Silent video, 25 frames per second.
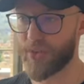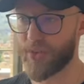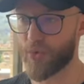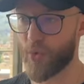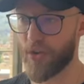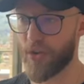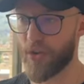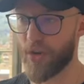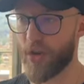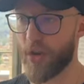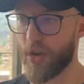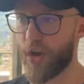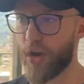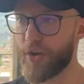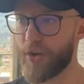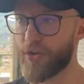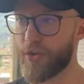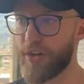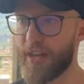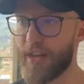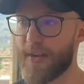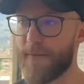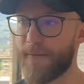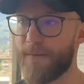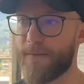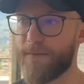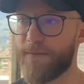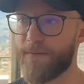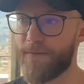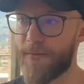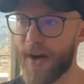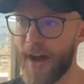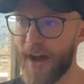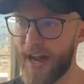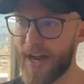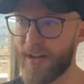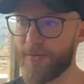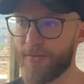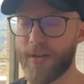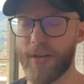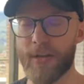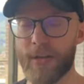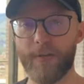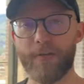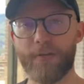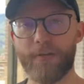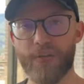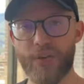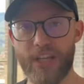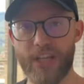one, 105
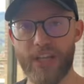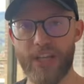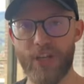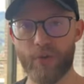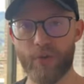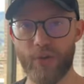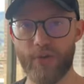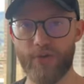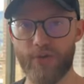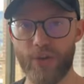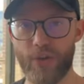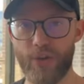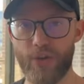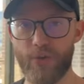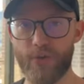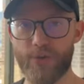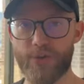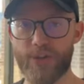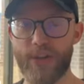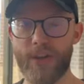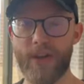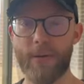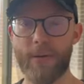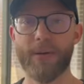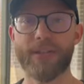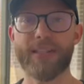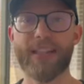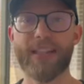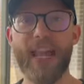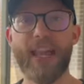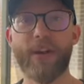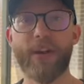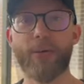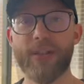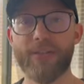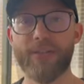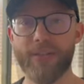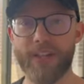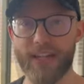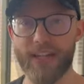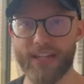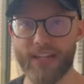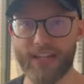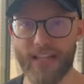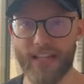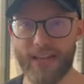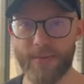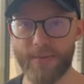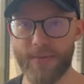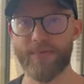freaking reviews, but they don't even
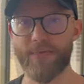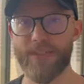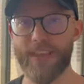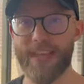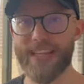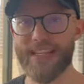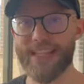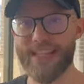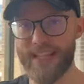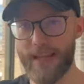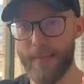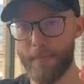claim it, is the